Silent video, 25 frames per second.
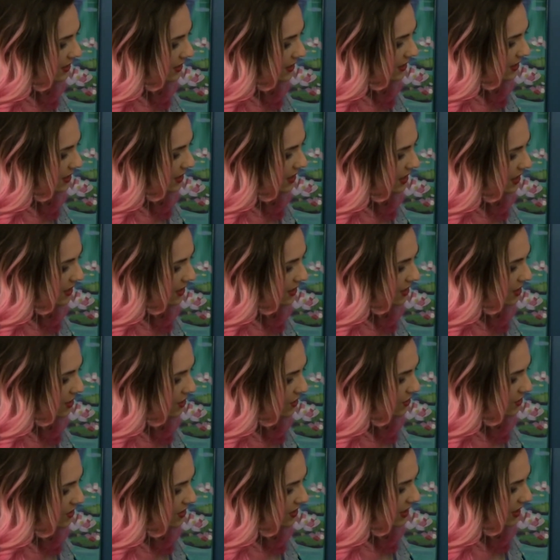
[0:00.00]
the
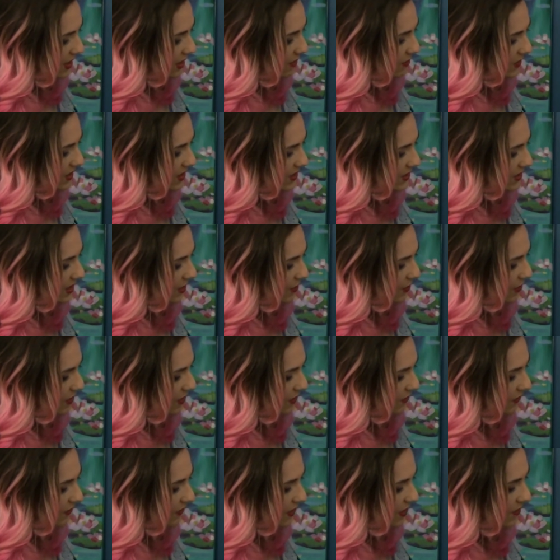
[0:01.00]
yellow, or they can be
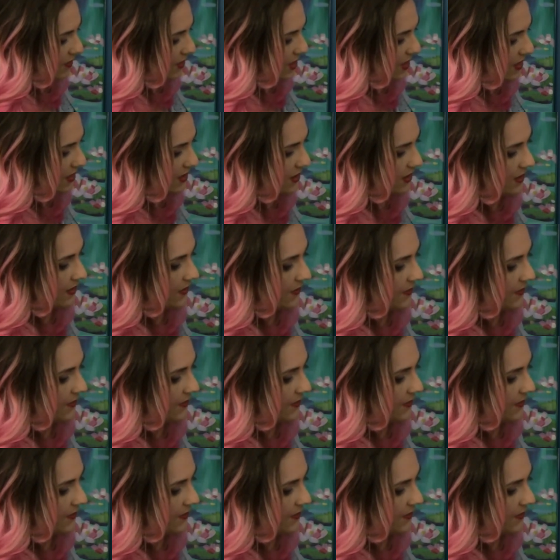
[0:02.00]
separate from it.